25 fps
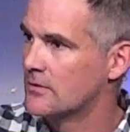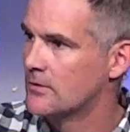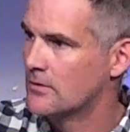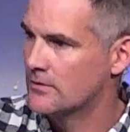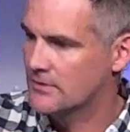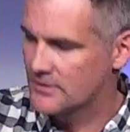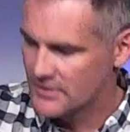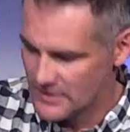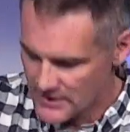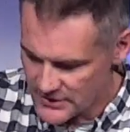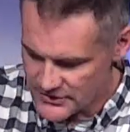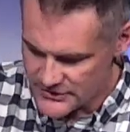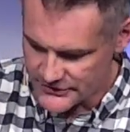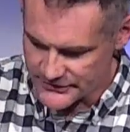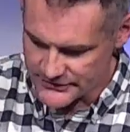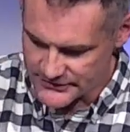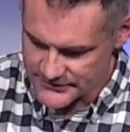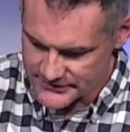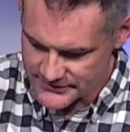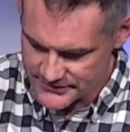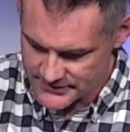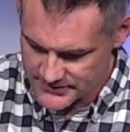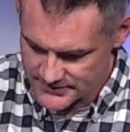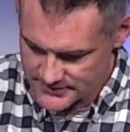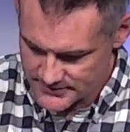
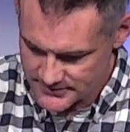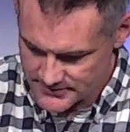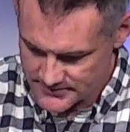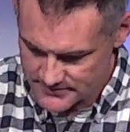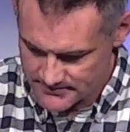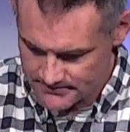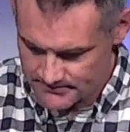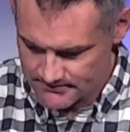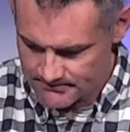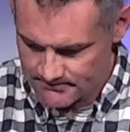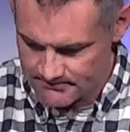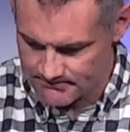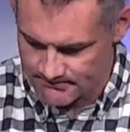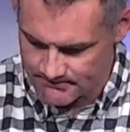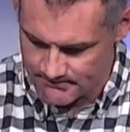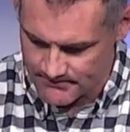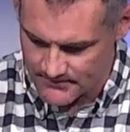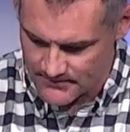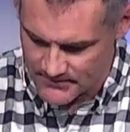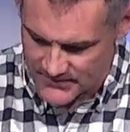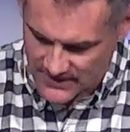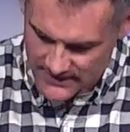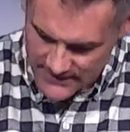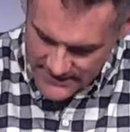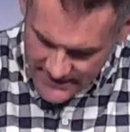teachers,
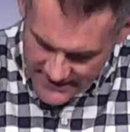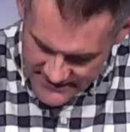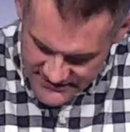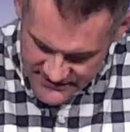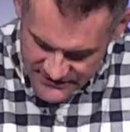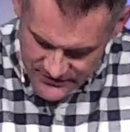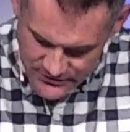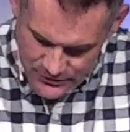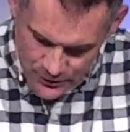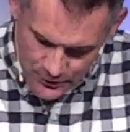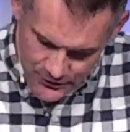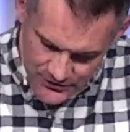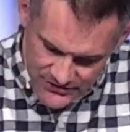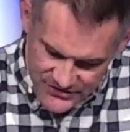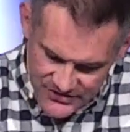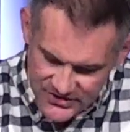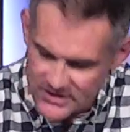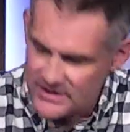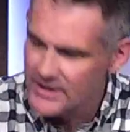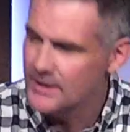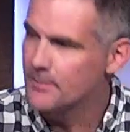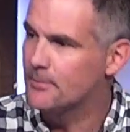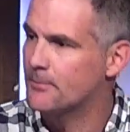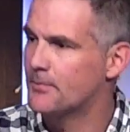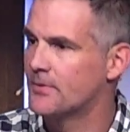the lessons, or to
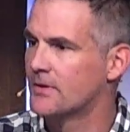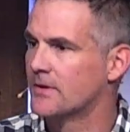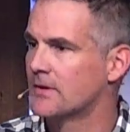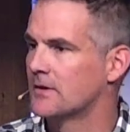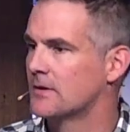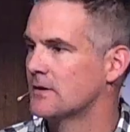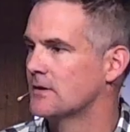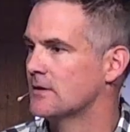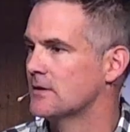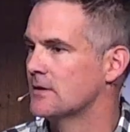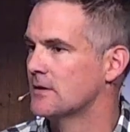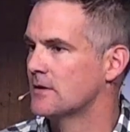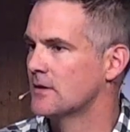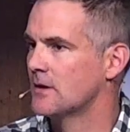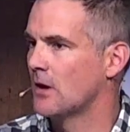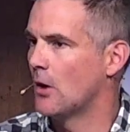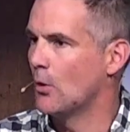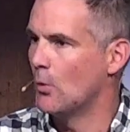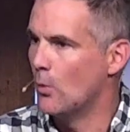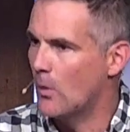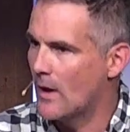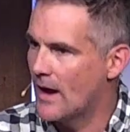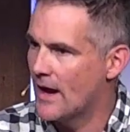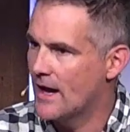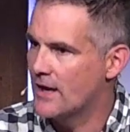slip
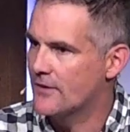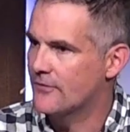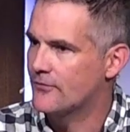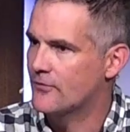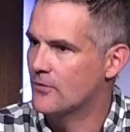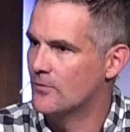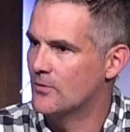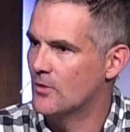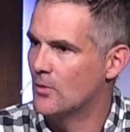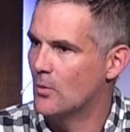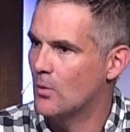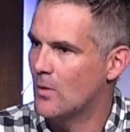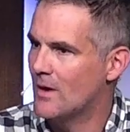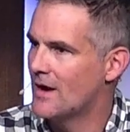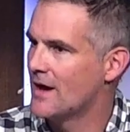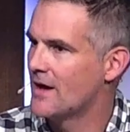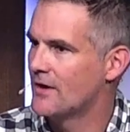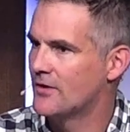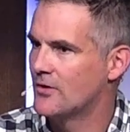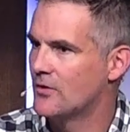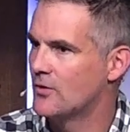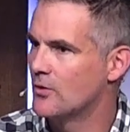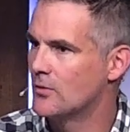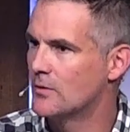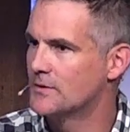away from the
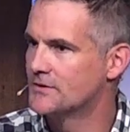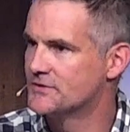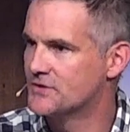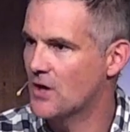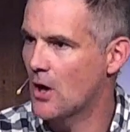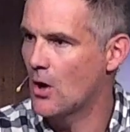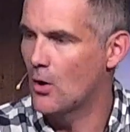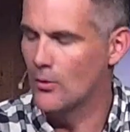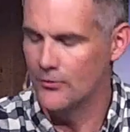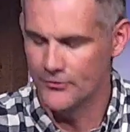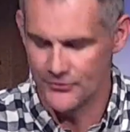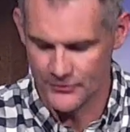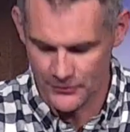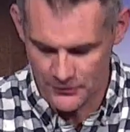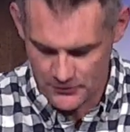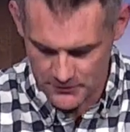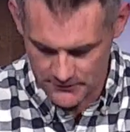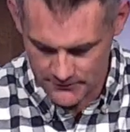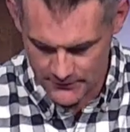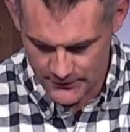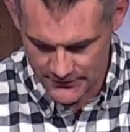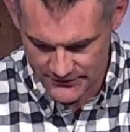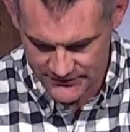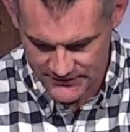one who holds the universe